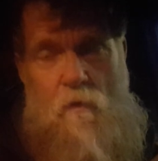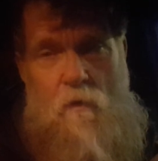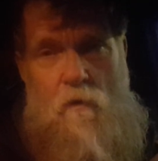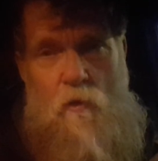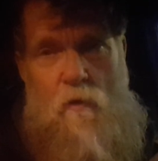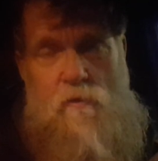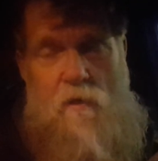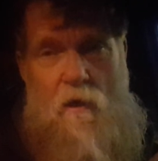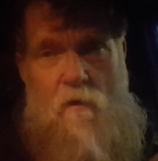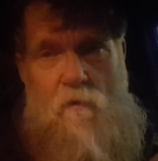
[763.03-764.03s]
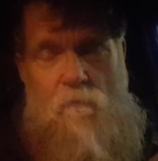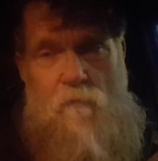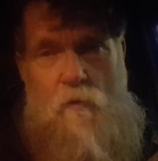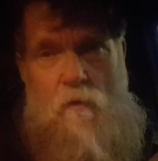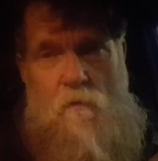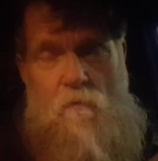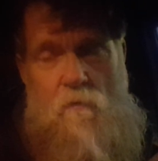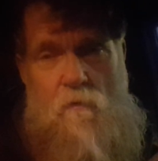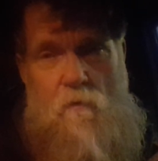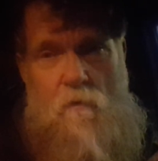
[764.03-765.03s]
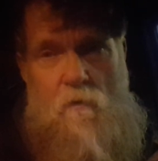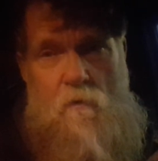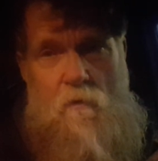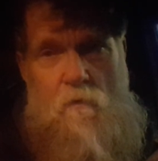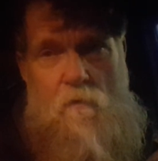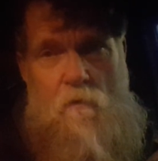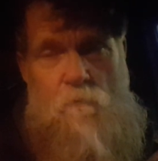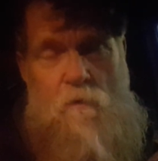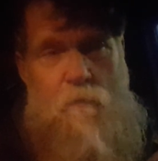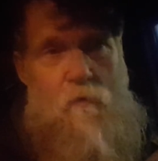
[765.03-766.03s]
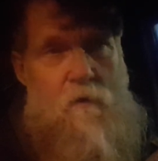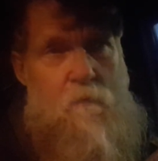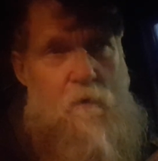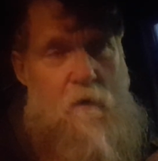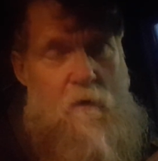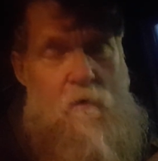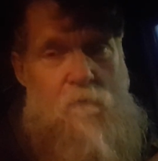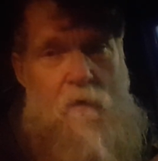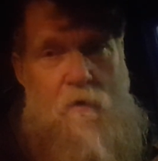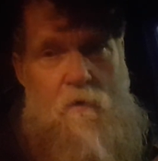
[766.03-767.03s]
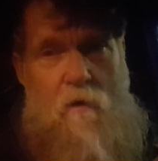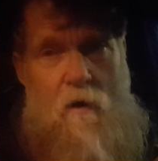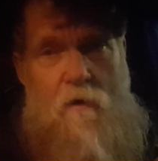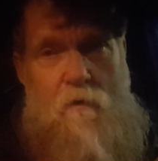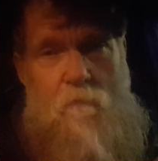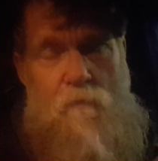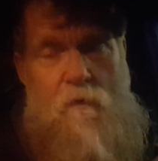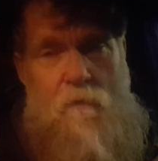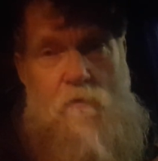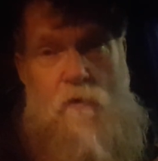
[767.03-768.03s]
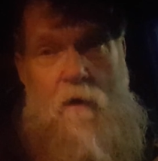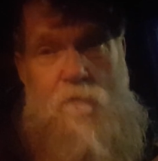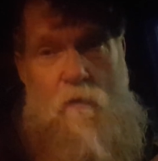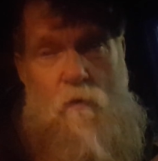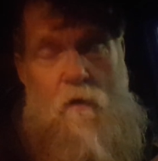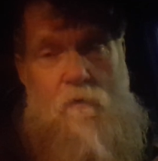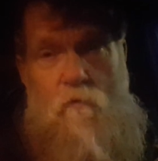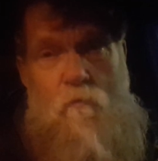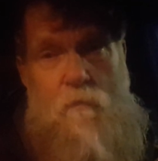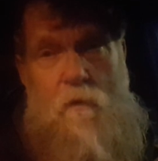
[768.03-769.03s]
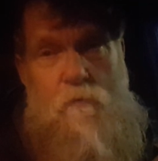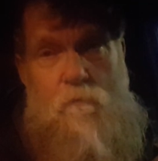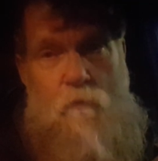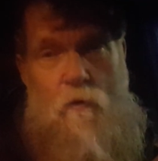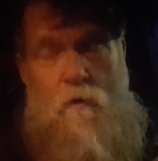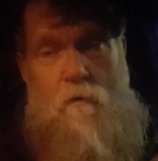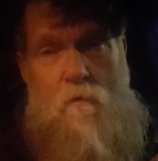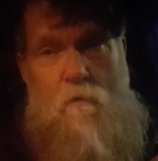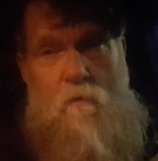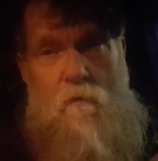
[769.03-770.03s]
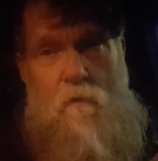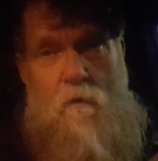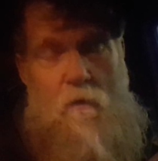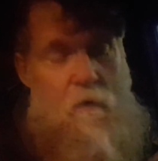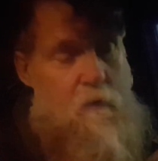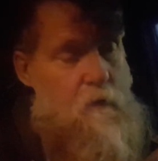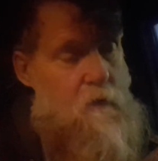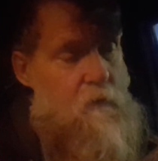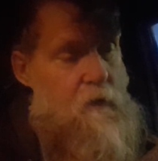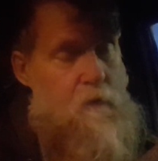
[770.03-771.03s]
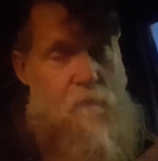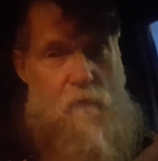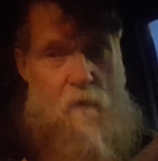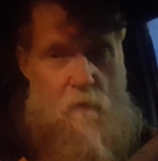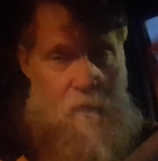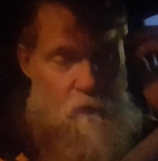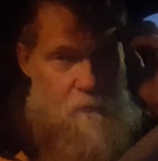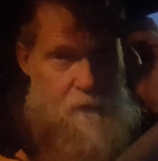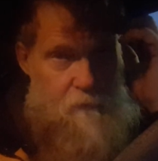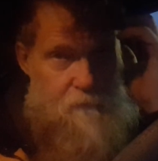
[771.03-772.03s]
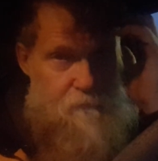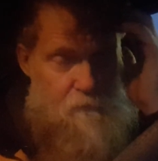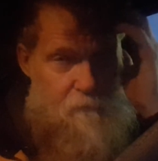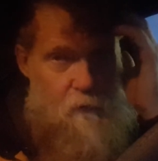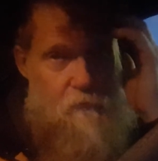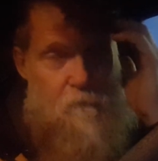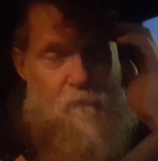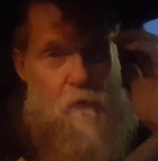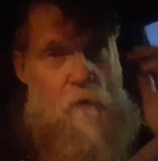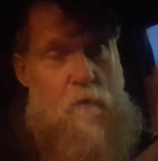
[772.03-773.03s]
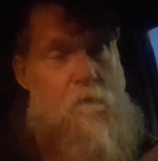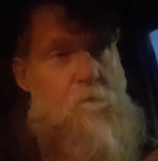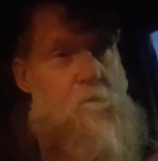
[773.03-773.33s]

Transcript: a U.S. gallon of fuel? If people are going to, find it hard to drive to work, they won't be able to afford it, right? They won't be able to afford the fuel